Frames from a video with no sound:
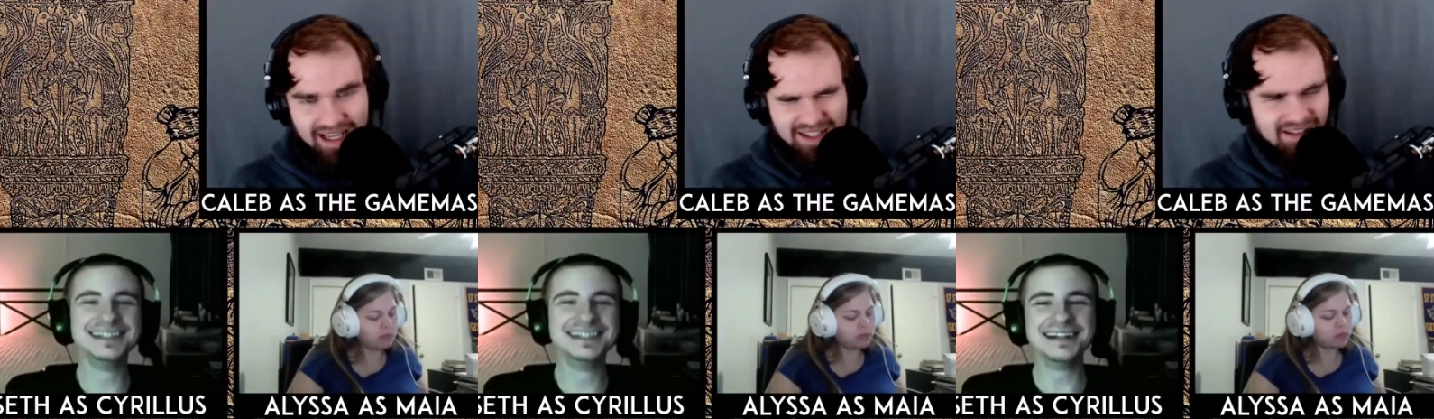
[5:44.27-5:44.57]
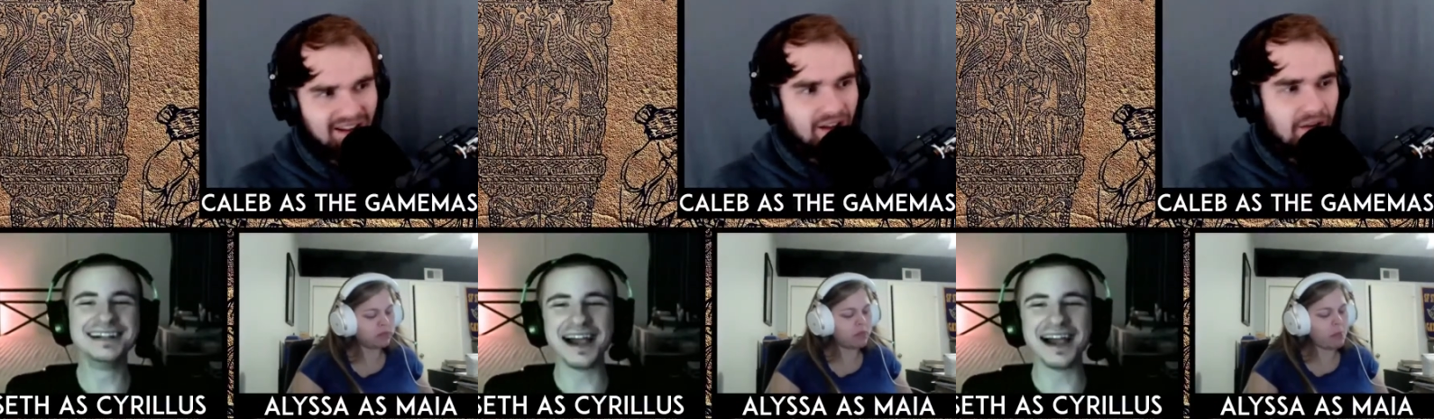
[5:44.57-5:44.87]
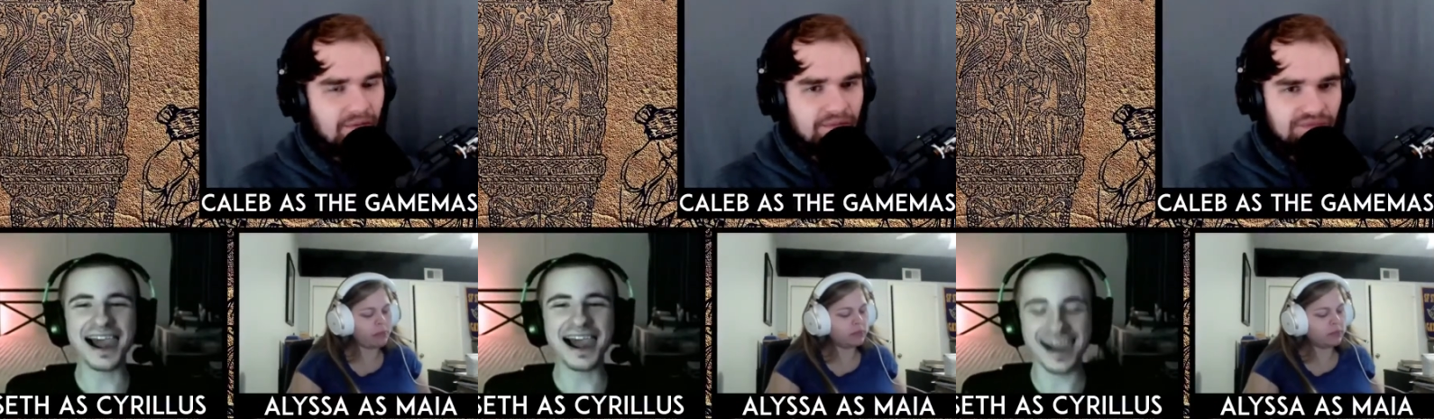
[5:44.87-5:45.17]
Speaker 1: says,
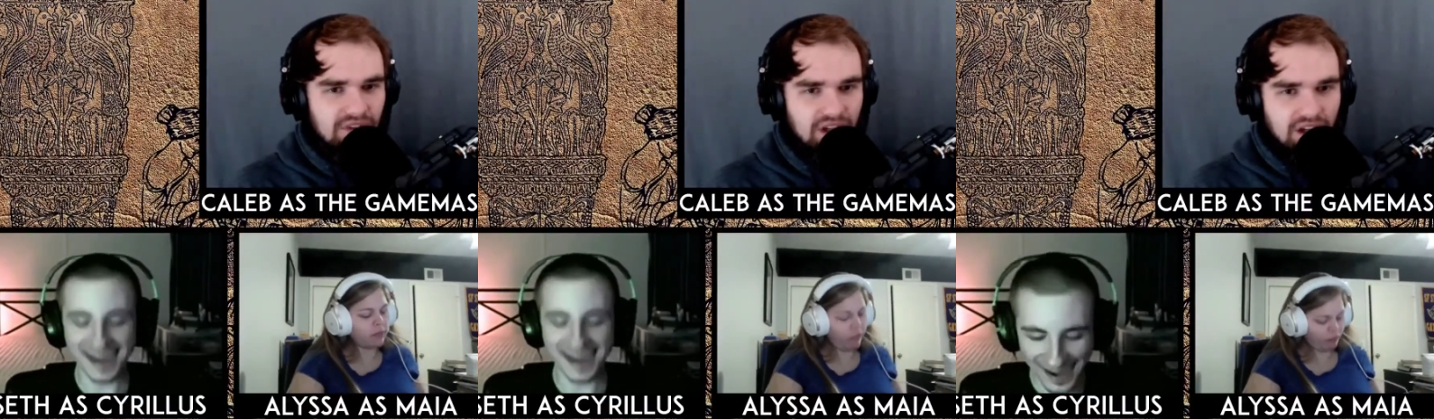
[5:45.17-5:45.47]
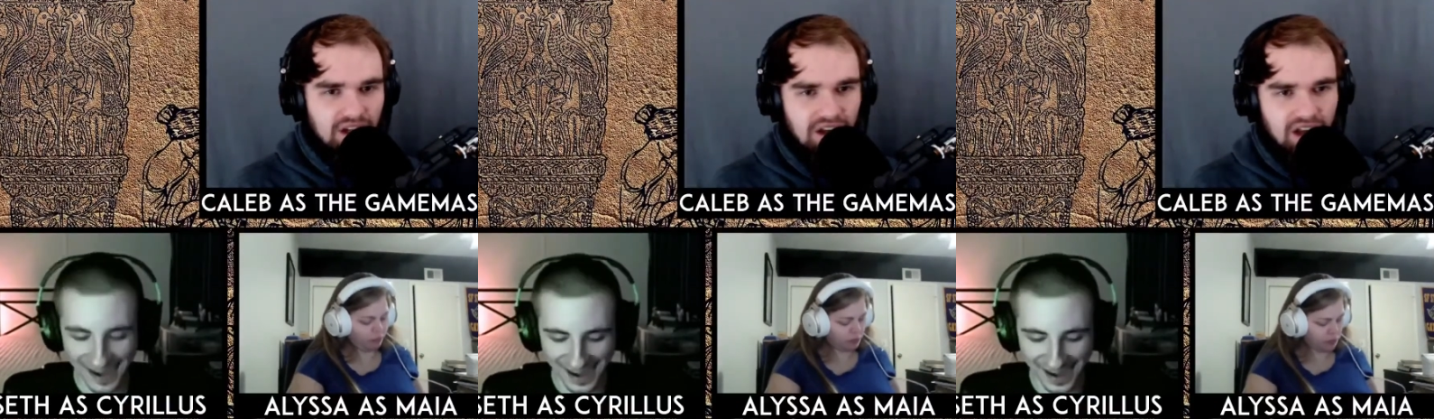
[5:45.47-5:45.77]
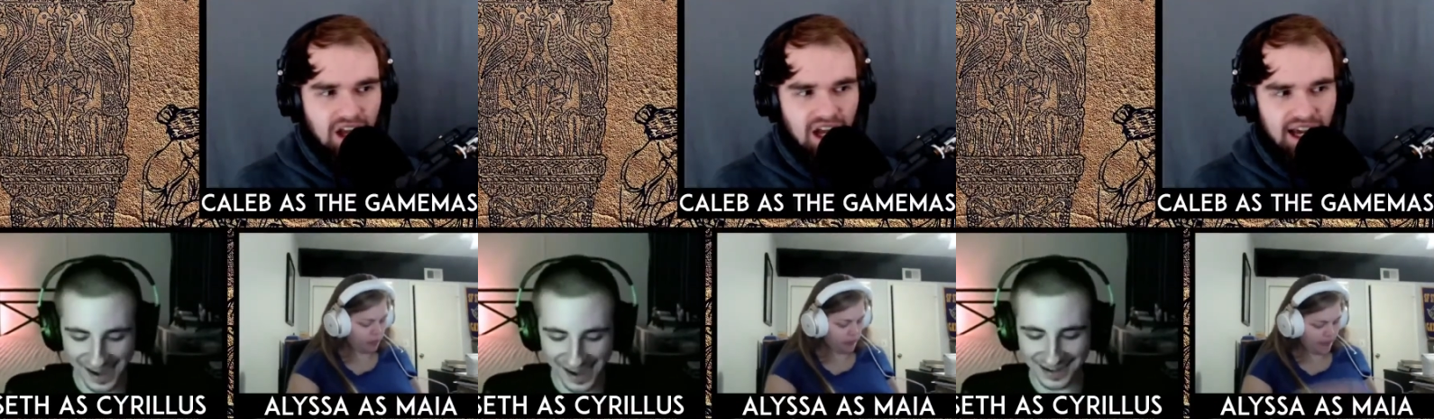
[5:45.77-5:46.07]

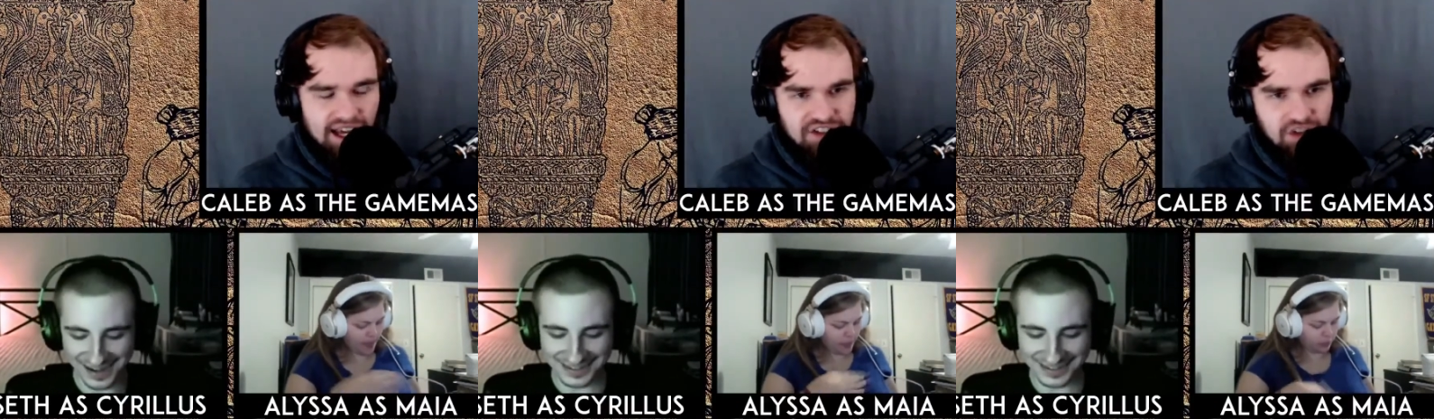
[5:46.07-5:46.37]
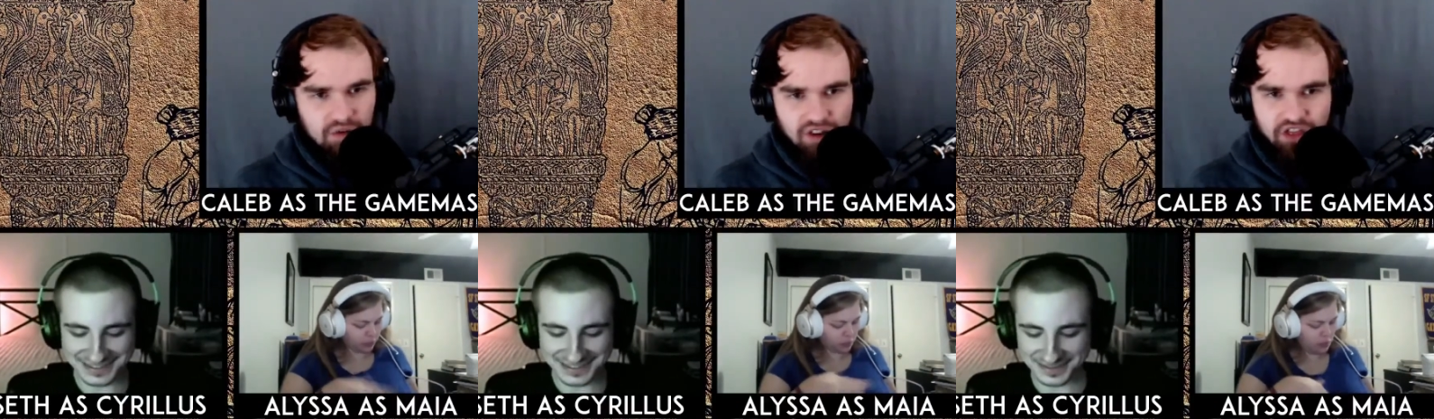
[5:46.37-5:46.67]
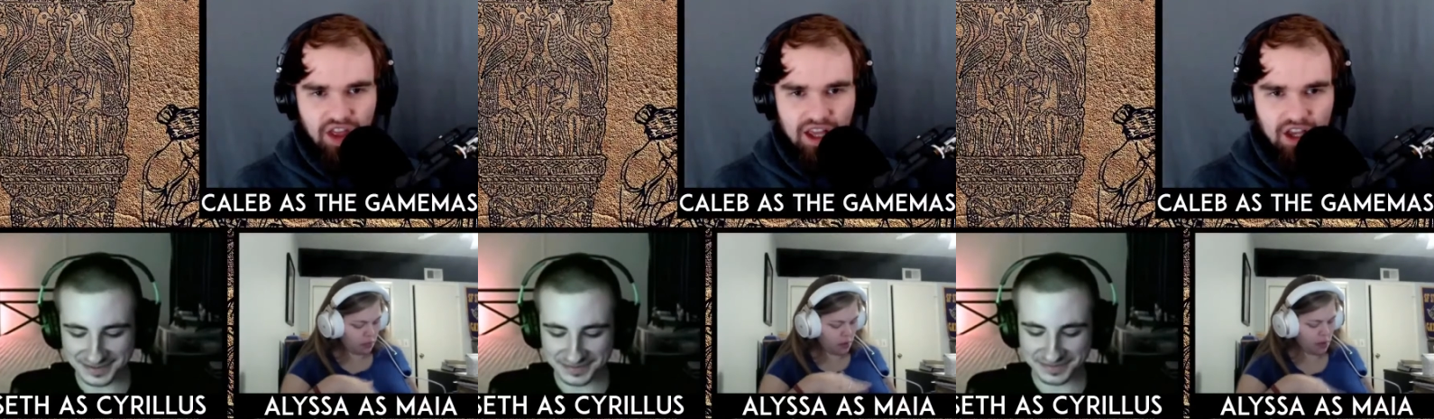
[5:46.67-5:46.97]
I don't
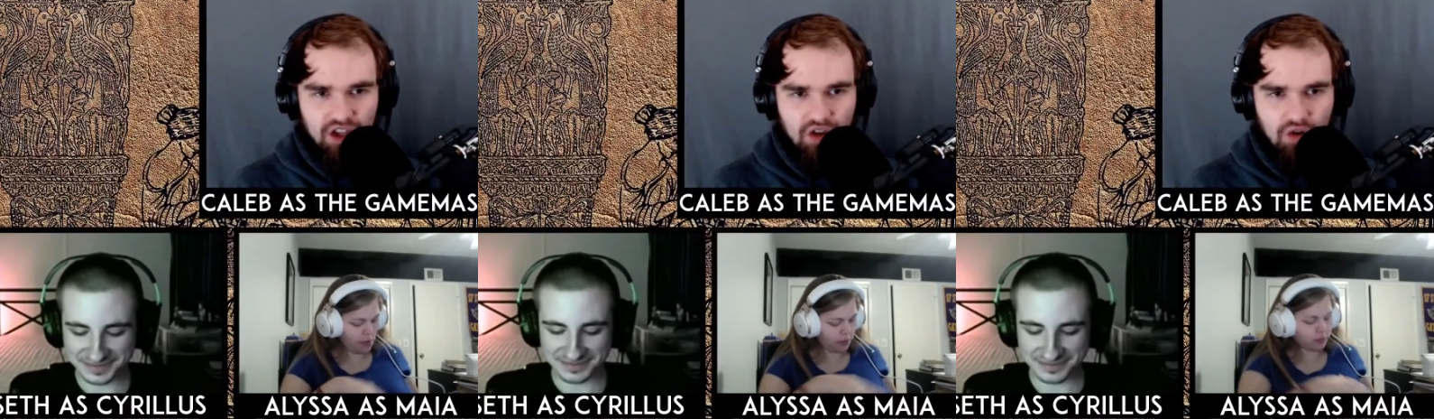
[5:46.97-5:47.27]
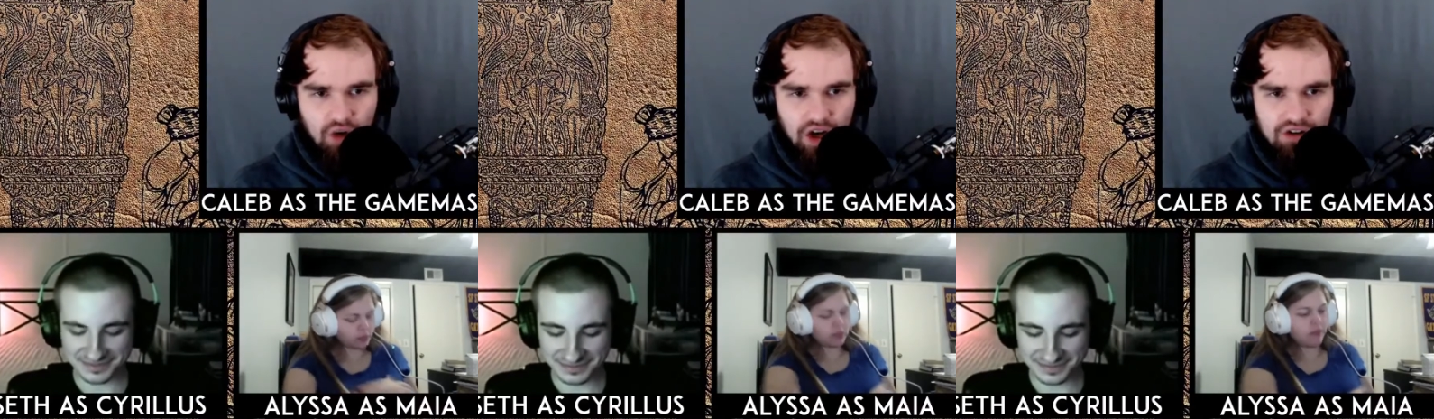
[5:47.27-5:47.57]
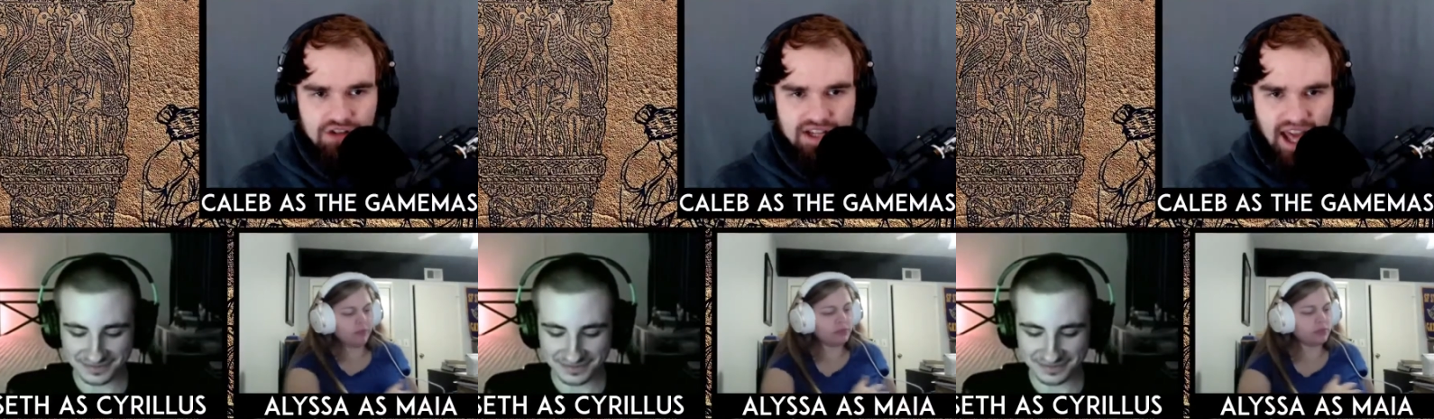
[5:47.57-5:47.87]
think you
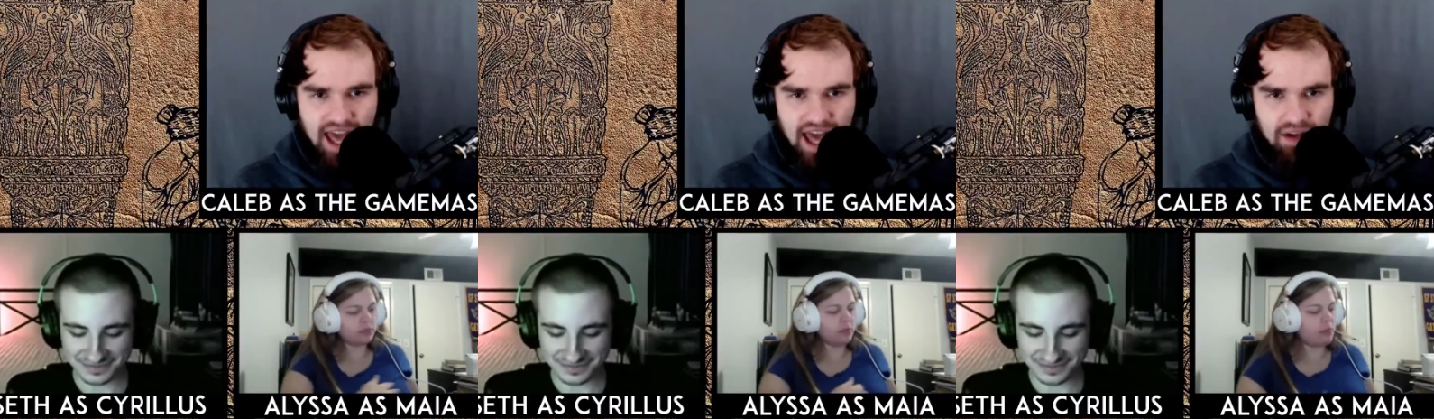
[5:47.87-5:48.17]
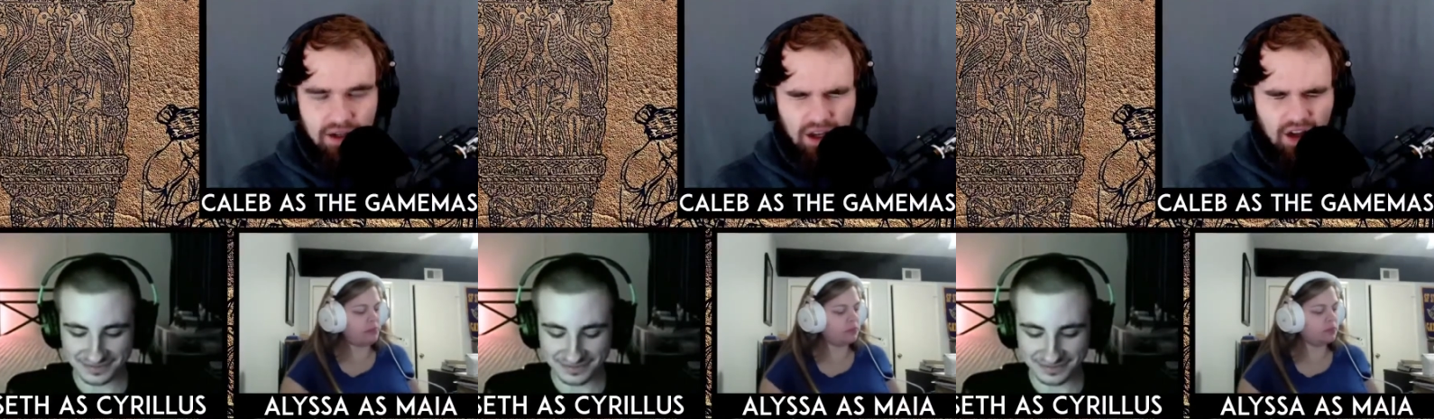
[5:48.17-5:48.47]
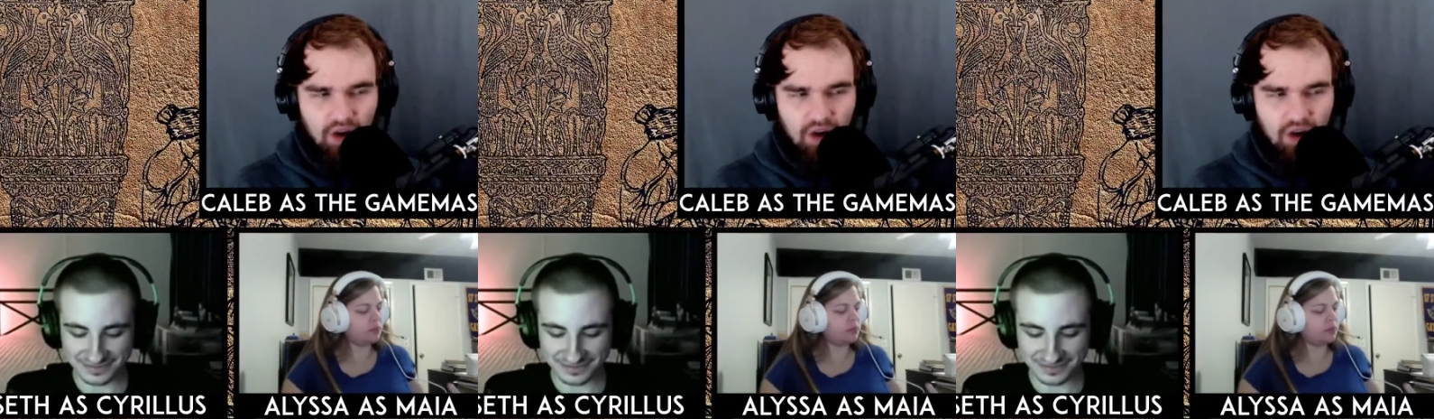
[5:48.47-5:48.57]
understand